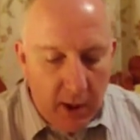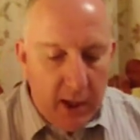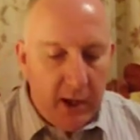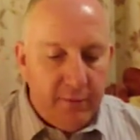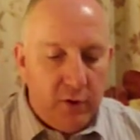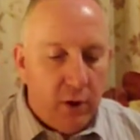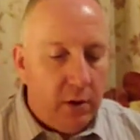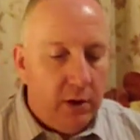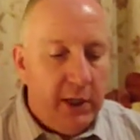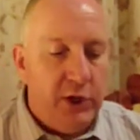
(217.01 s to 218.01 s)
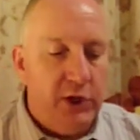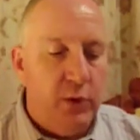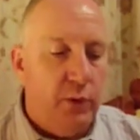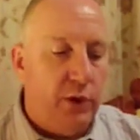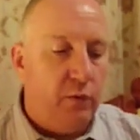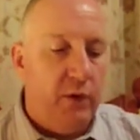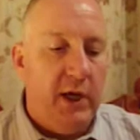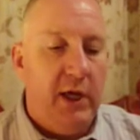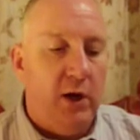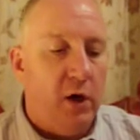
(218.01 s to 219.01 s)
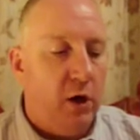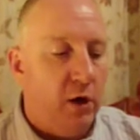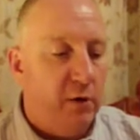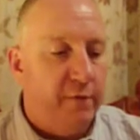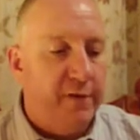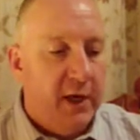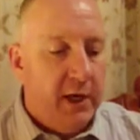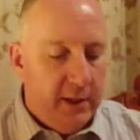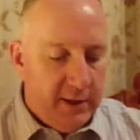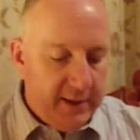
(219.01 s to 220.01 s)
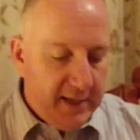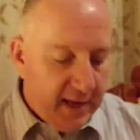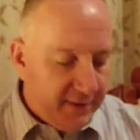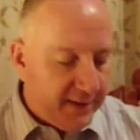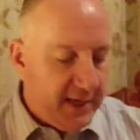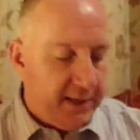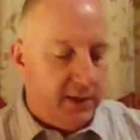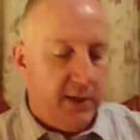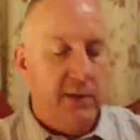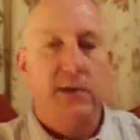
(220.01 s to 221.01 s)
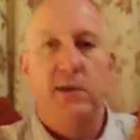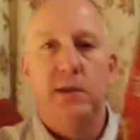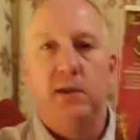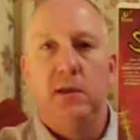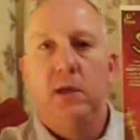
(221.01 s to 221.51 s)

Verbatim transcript: I've got issue 3 of Death Sentence